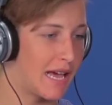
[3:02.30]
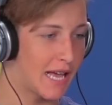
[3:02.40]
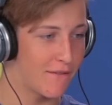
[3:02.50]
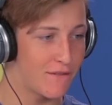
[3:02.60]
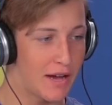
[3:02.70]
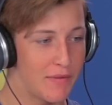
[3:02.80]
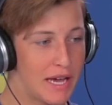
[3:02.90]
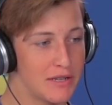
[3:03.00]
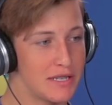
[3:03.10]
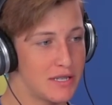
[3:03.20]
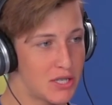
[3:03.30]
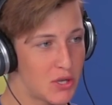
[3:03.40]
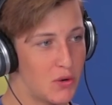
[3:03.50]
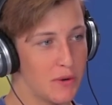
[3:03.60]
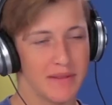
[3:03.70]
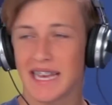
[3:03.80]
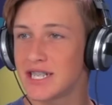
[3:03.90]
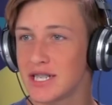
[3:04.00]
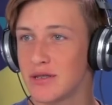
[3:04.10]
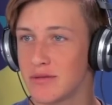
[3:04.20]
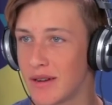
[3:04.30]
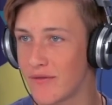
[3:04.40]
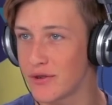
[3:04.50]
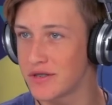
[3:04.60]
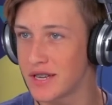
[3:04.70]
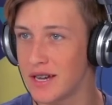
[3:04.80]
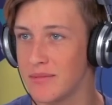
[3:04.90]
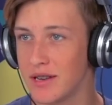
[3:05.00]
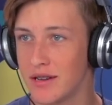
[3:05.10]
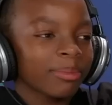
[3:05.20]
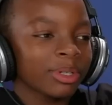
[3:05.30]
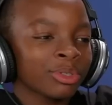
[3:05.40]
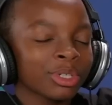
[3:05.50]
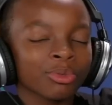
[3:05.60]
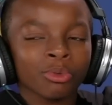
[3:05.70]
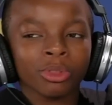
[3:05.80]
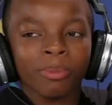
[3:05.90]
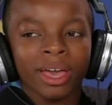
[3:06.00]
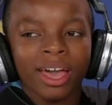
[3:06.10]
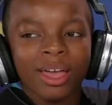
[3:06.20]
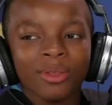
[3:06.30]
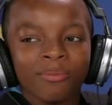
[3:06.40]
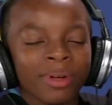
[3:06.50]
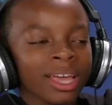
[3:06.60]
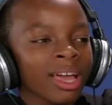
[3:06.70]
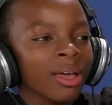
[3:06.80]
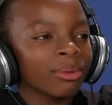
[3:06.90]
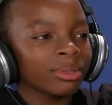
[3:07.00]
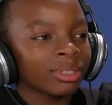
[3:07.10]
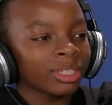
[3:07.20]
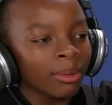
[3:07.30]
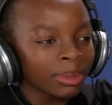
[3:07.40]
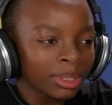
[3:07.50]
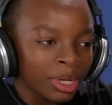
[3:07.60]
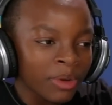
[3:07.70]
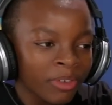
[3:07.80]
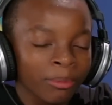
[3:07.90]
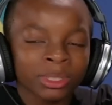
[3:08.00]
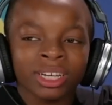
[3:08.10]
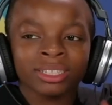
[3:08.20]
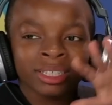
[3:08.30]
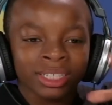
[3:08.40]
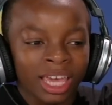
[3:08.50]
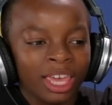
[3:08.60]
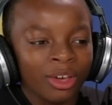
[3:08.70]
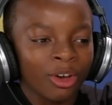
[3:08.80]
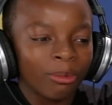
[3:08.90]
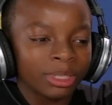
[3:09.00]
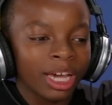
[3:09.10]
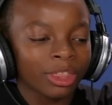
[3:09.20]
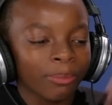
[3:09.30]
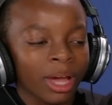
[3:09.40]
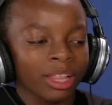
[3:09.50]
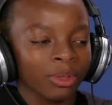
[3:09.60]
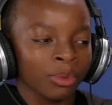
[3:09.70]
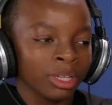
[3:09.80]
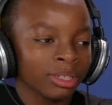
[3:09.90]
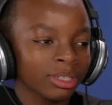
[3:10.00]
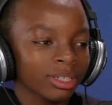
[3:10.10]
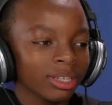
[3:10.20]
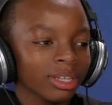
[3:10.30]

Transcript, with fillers: I got five thousand score, but that's just it was my first time, you know. My tricks were really bad, but I got some stuff. I almost got the skate, almost got the pilot wings.